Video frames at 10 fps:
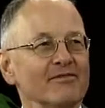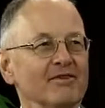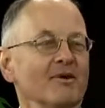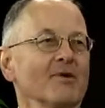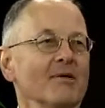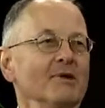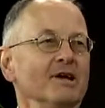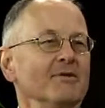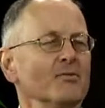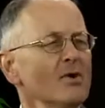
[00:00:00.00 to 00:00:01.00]
if you know what I
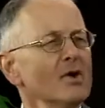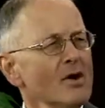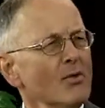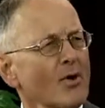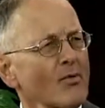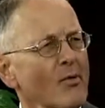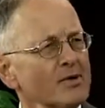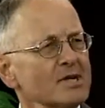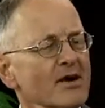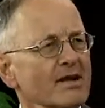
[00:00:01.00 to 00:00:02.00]
mean. Uh-huh. What, were
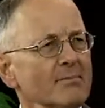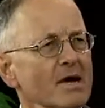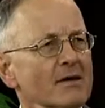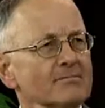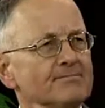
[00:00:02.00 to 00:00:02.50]
we talking about?